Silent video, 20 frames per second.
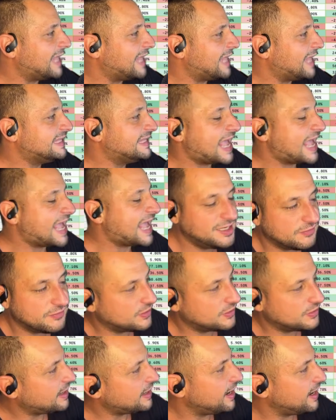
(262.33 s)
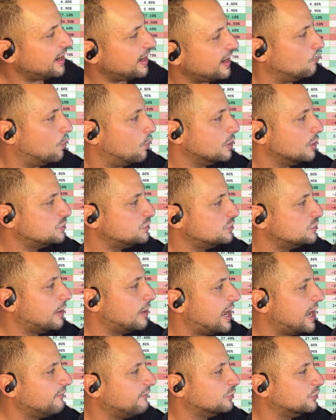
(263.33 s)
At the end of the day, once
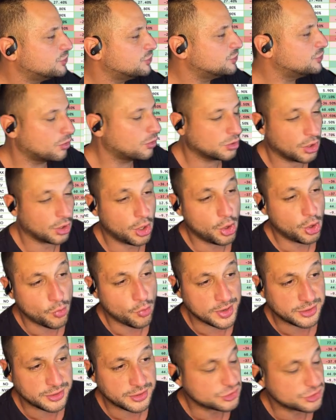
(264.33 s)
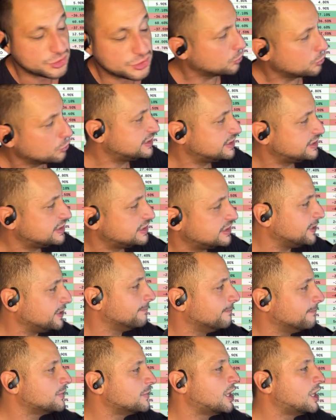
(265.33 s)
you have your total O and your total
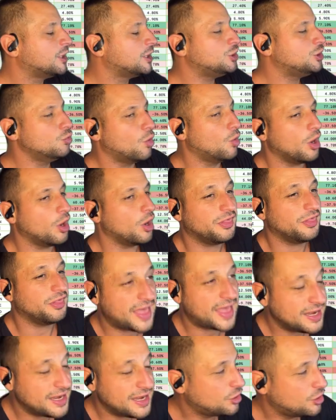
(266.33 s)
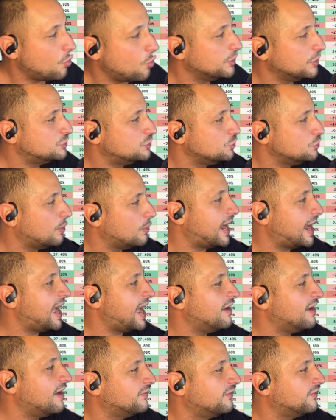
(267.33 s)
D, you are then going to
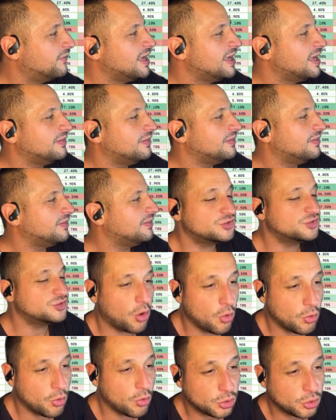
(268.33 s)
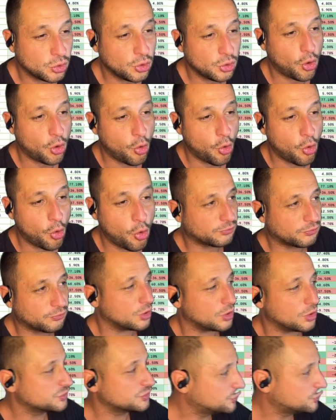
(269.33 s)
have the total
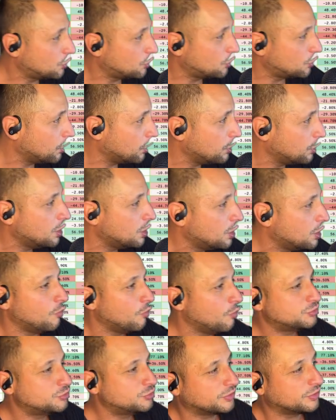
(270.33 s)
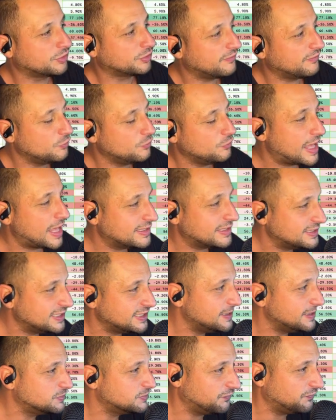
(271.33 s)
overall score, which will give you that
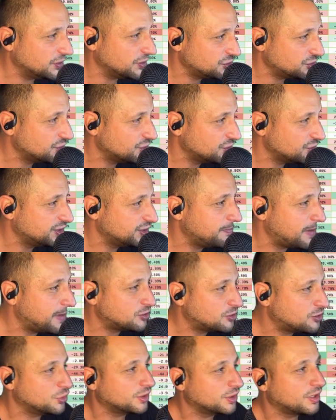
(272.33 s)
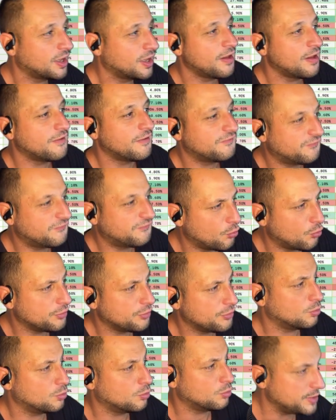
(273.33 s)
team's efficiency metric
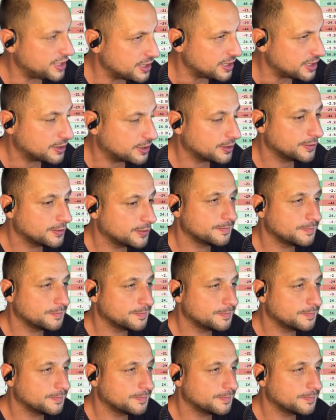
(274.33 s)
for the week.